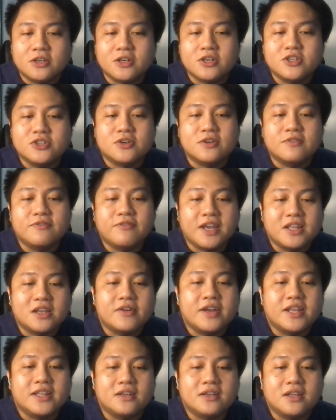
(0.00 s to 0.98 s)
considers
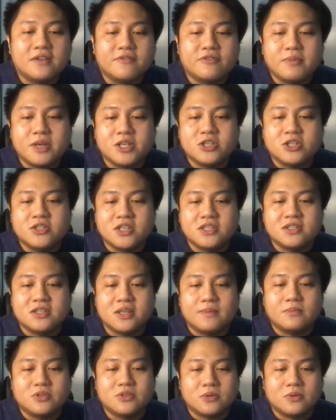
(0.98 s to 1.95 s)
your federated
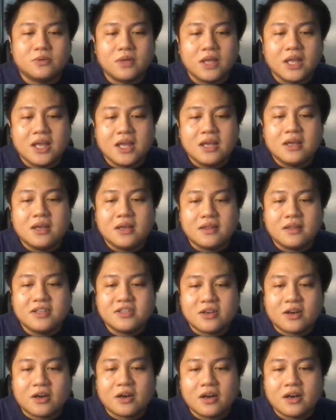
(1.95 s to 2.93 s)
information system. So
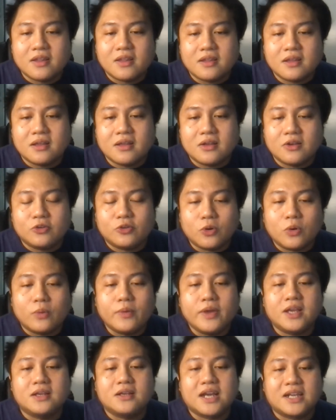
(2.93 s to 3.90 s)
these are
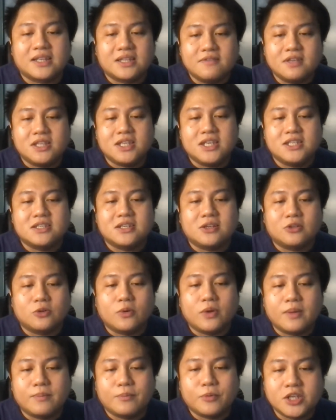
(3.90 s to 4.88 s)
the ongoing
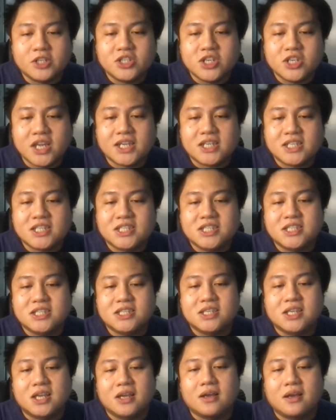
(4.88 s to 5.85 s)
activities, ongoing
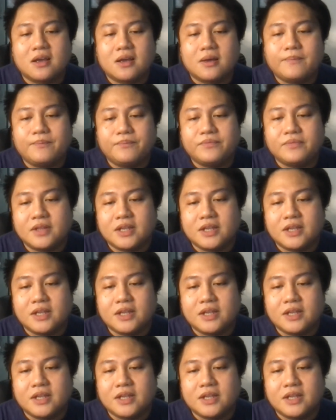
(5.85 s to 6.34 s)
projects,